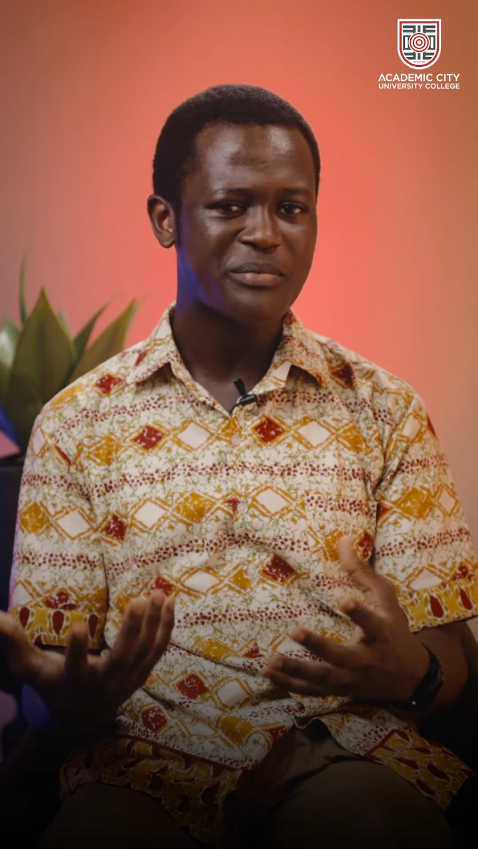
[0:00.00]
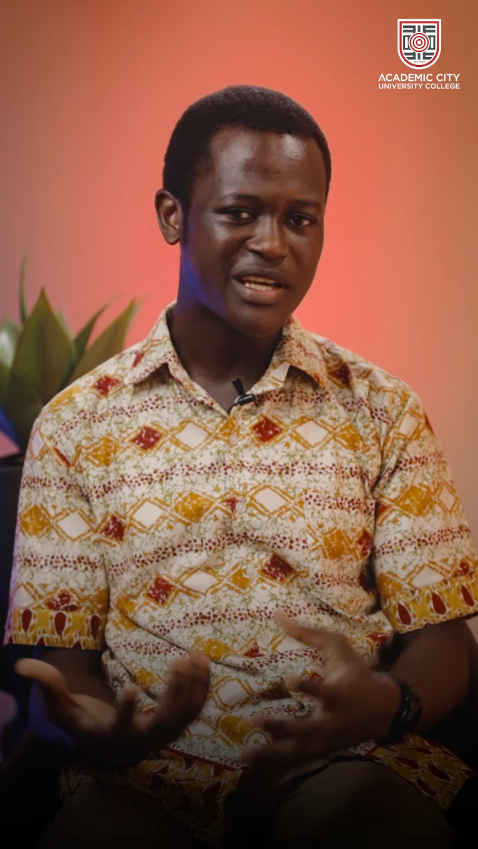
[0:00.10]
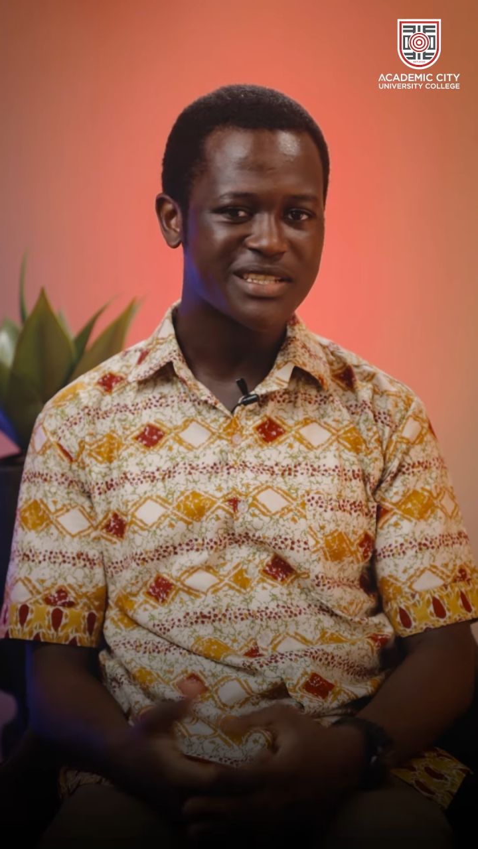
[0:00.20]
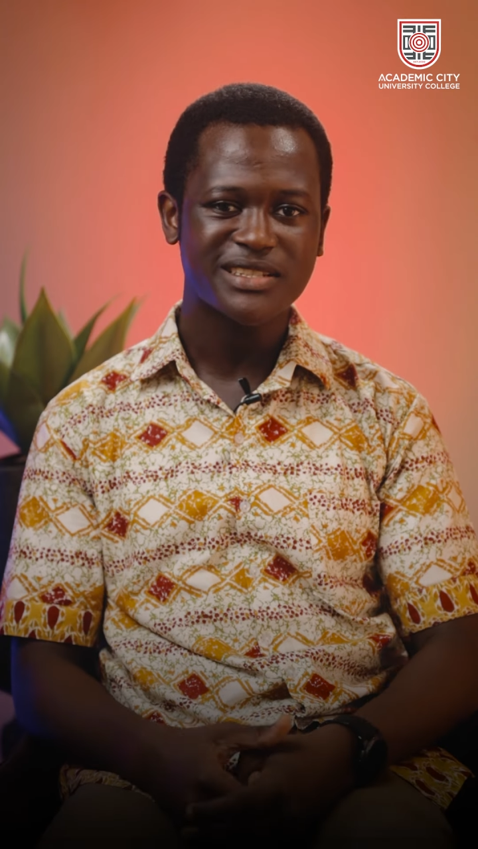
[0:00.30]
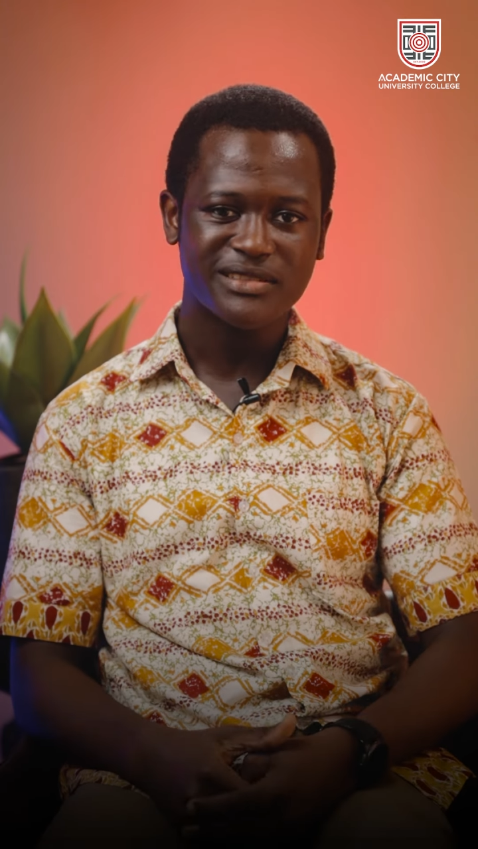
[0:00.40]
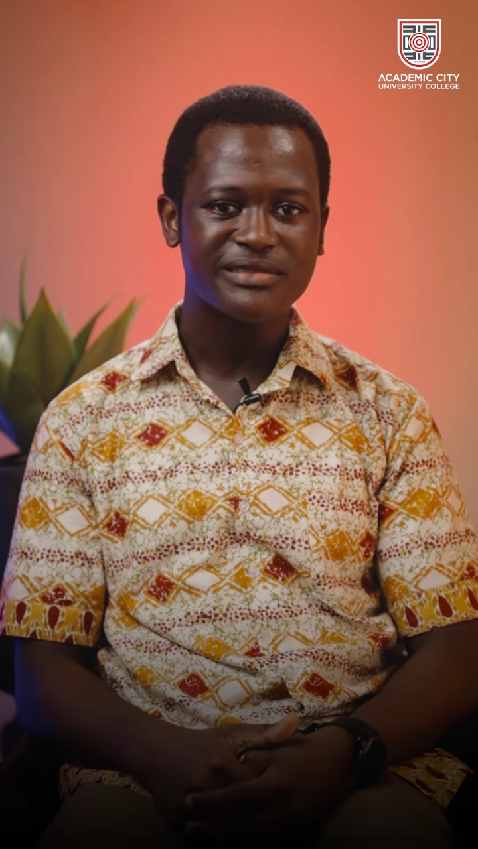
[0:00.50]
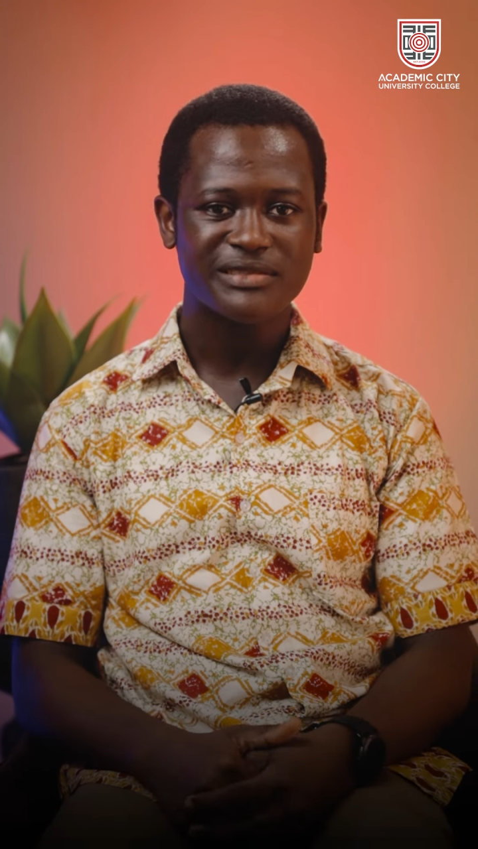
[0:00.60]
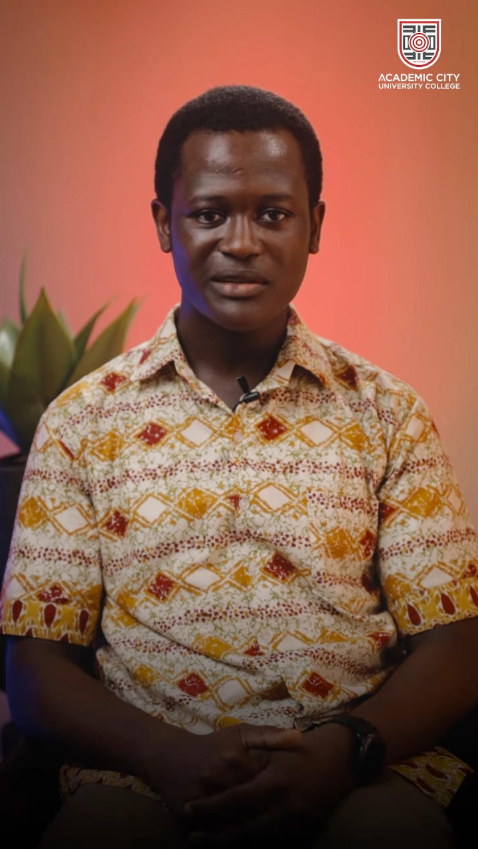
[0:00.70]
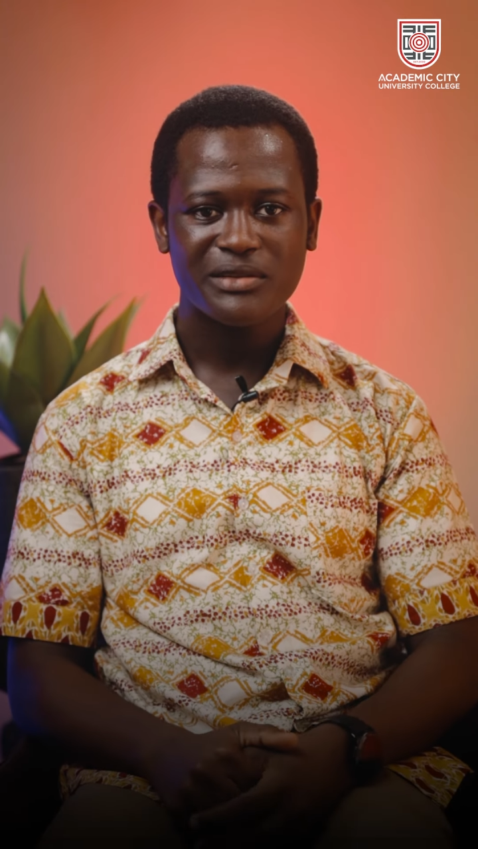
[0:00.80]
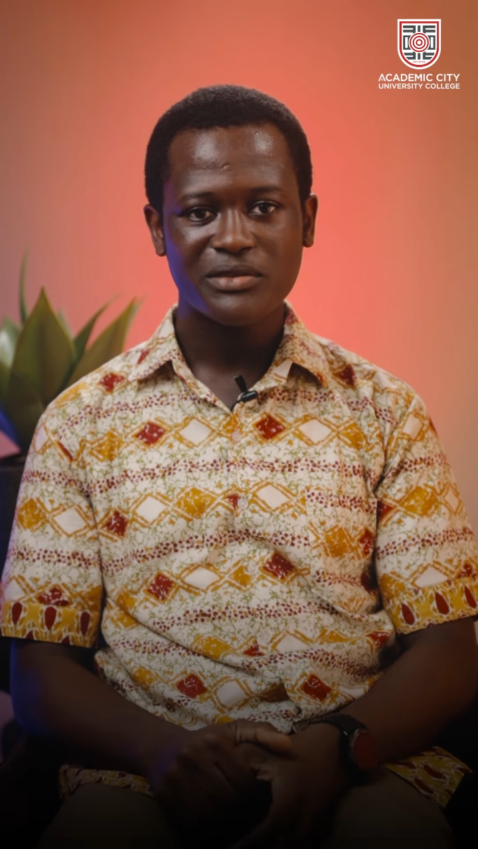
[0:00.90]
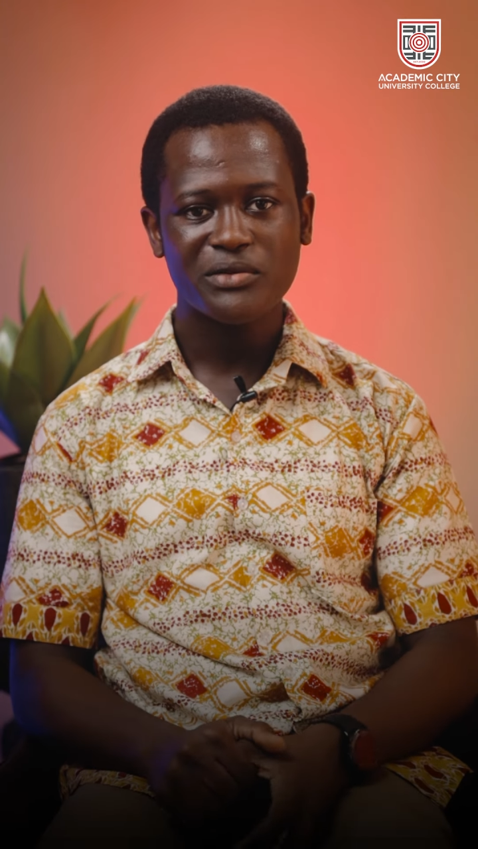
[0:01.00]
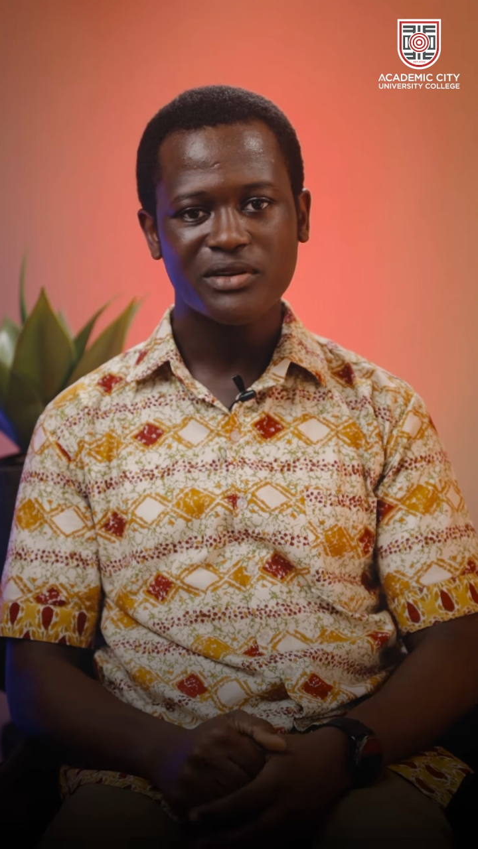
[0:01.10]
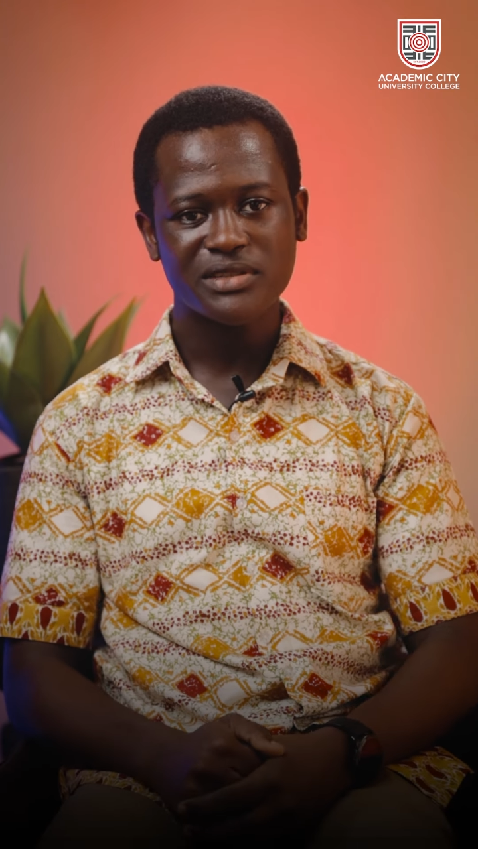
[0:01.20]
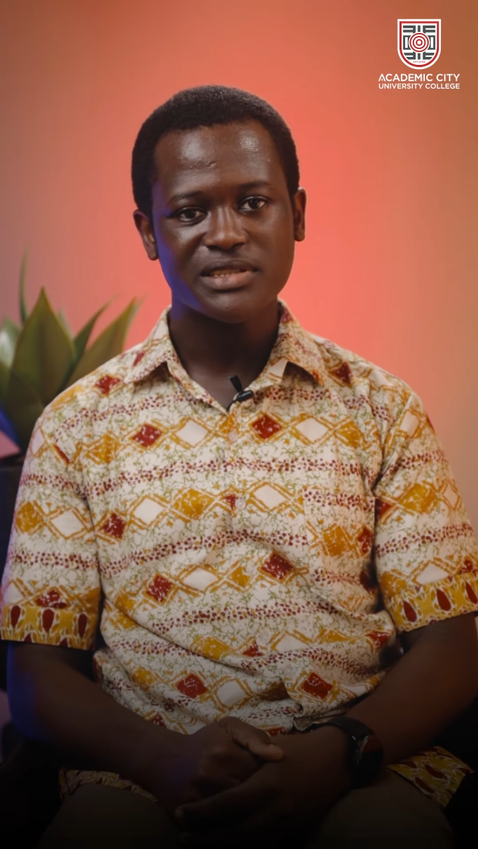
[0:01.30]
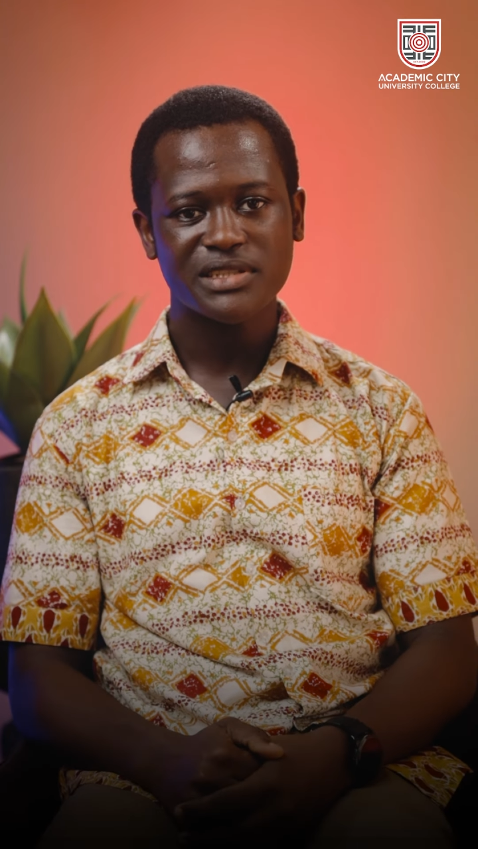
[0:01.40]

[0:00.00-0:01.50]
person throughout these